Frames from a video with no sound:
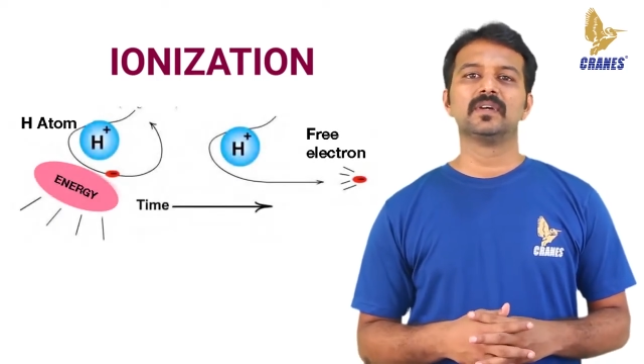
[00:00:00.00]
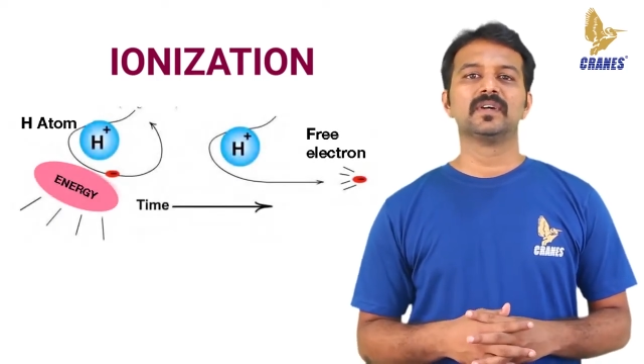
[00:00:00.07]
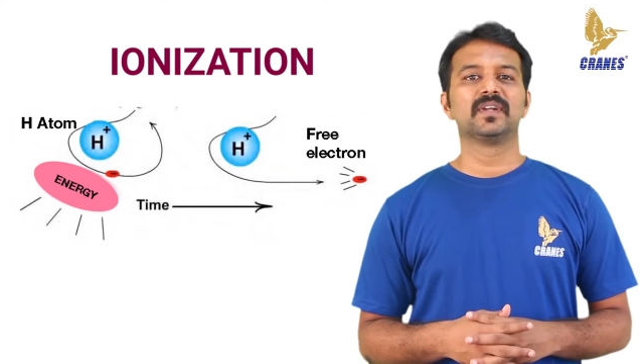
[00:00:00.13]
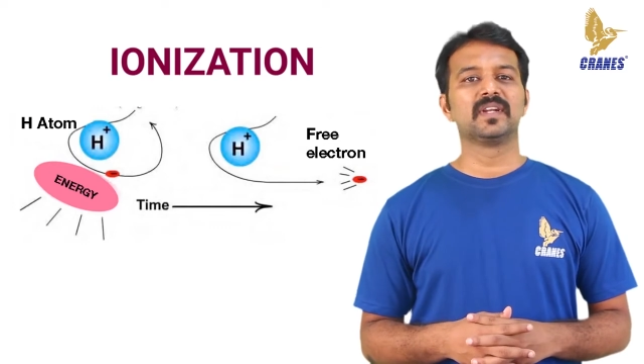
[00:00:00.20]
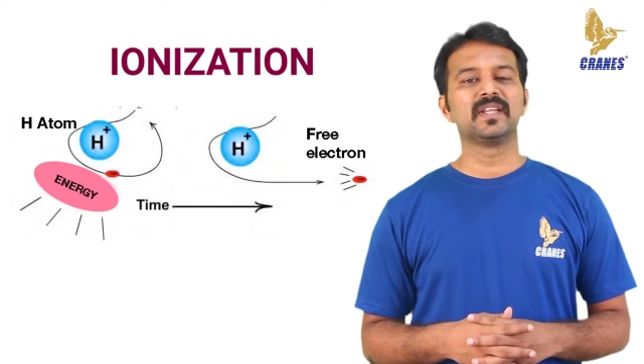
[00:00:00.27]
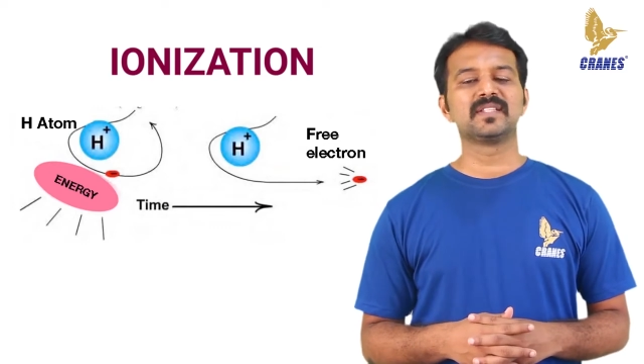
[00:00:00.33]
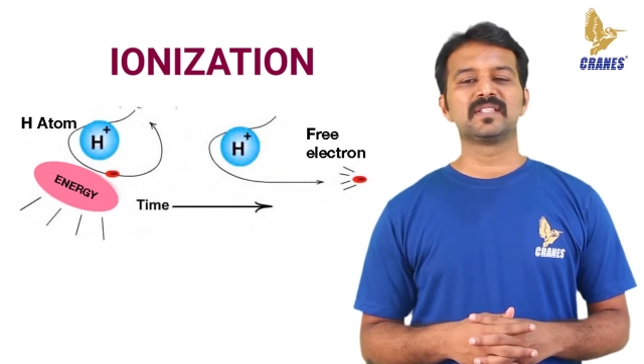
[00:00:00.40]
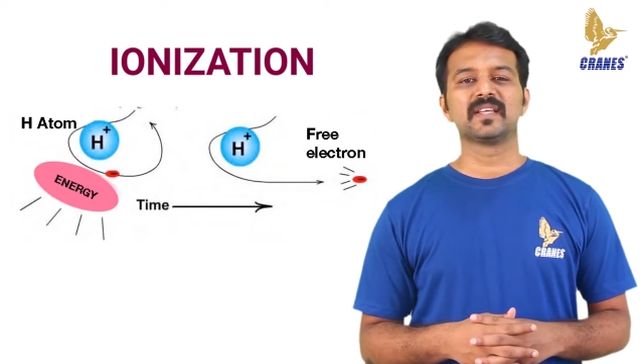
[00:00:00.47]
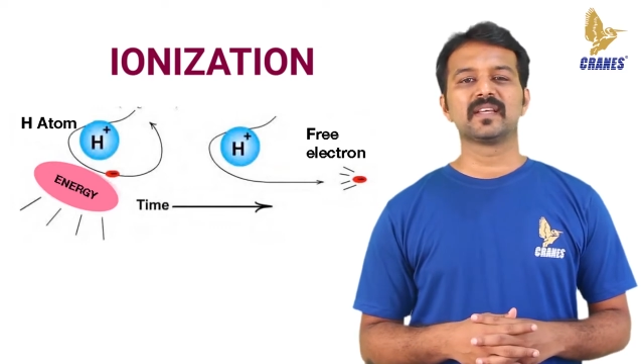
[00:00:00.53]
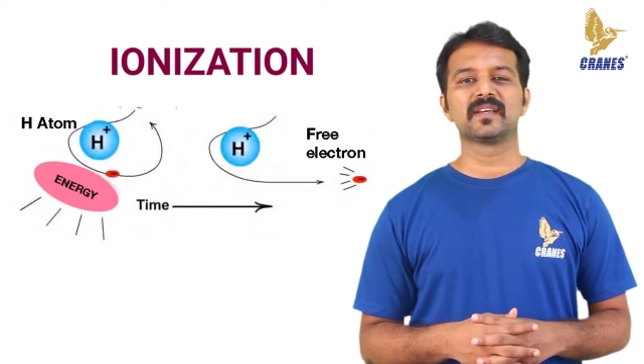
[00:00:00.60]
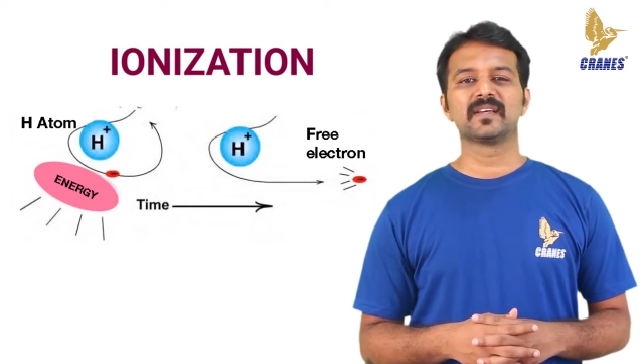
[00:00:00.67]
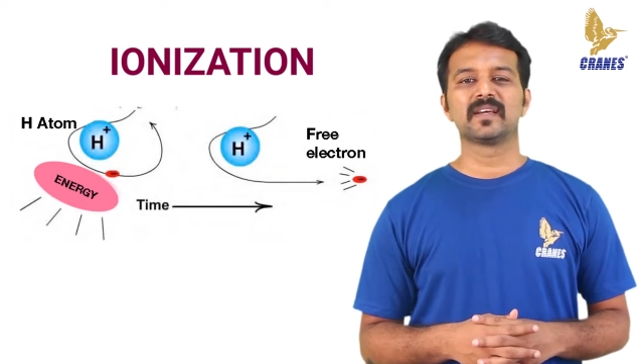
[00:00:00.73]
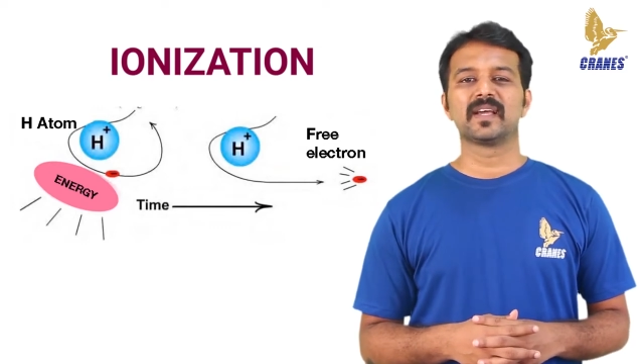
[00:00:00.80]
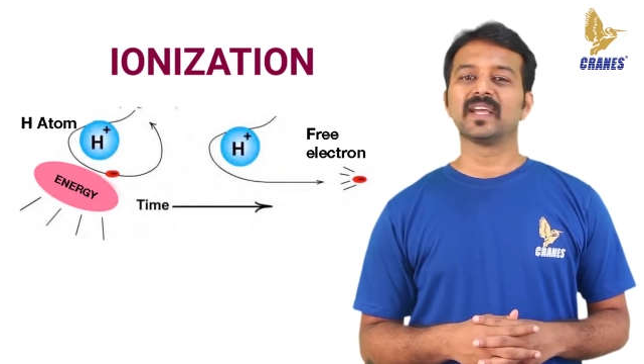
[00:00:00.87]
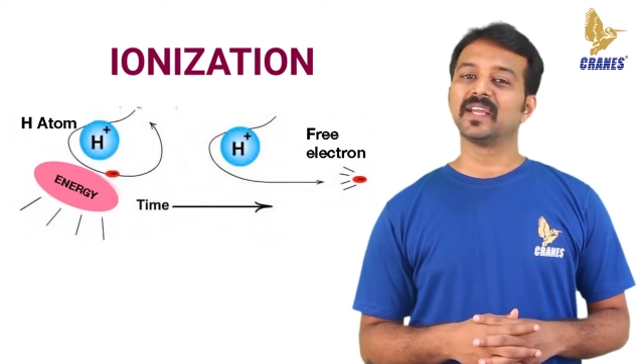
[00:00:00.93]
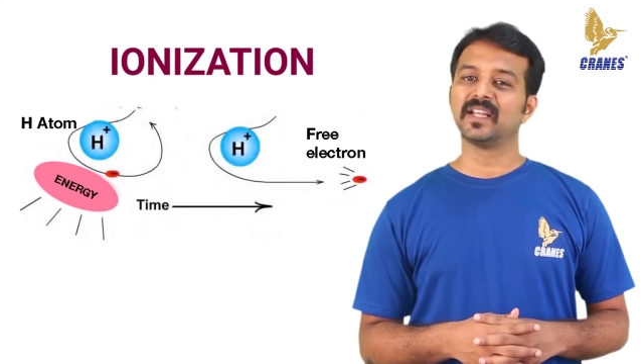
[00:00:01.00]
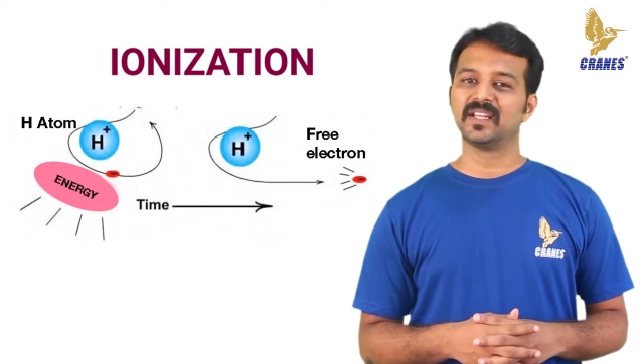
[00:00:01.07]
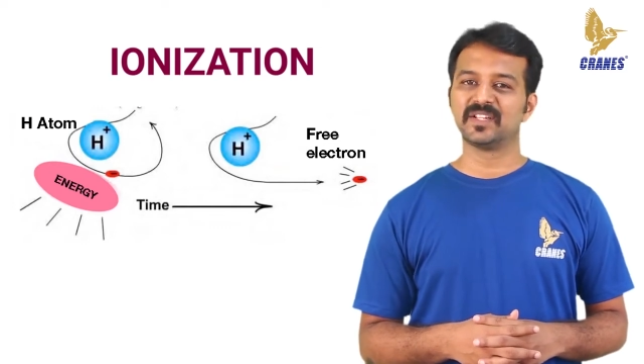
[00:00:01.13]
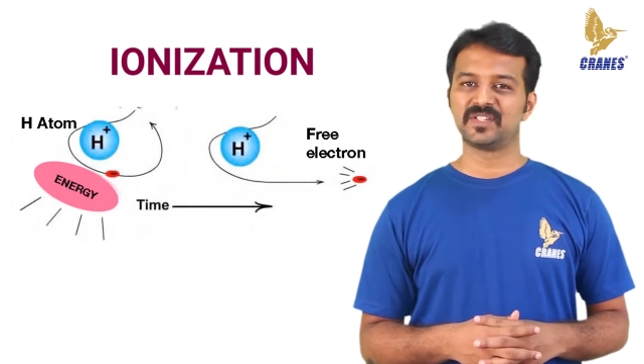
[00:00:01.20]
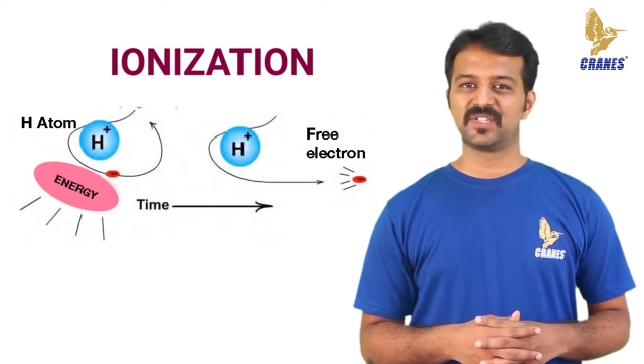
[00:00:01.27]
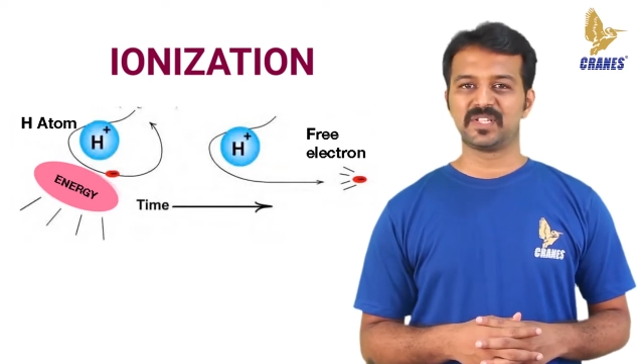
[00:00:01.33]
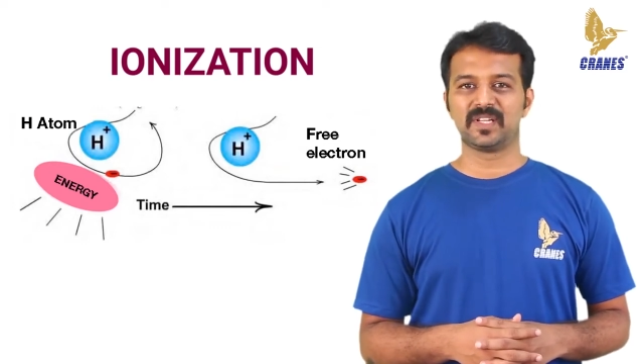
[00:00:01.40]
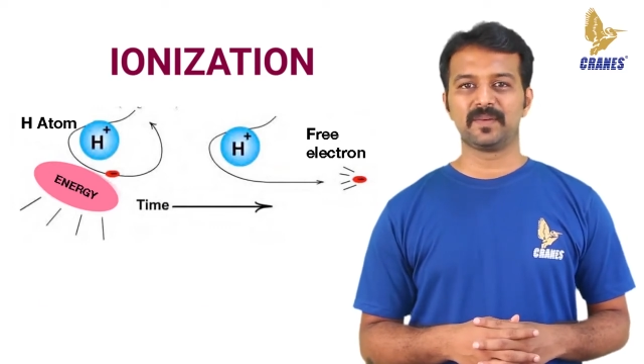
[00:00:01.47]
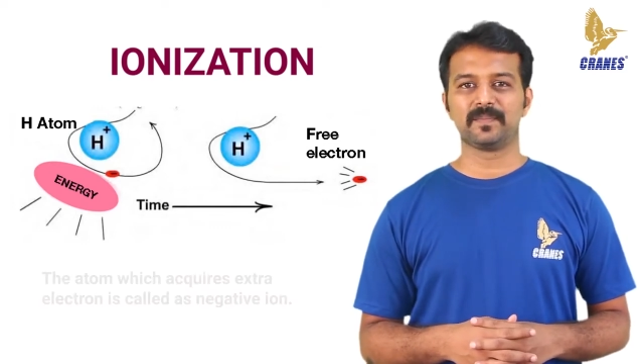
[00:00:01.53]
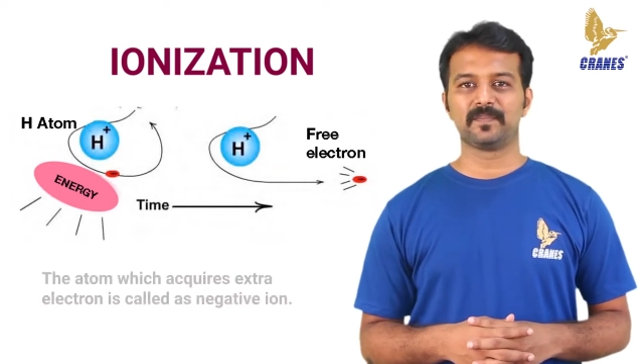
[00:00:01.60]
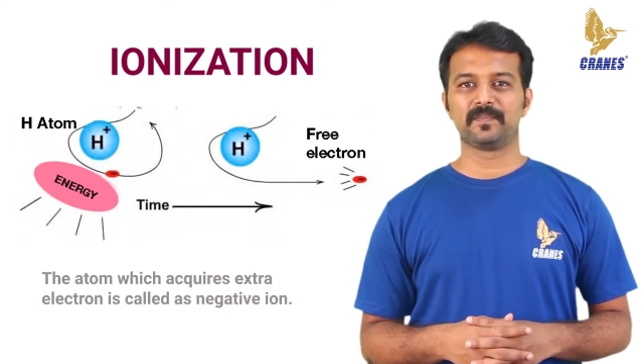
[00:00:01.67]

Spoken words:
releasing energy.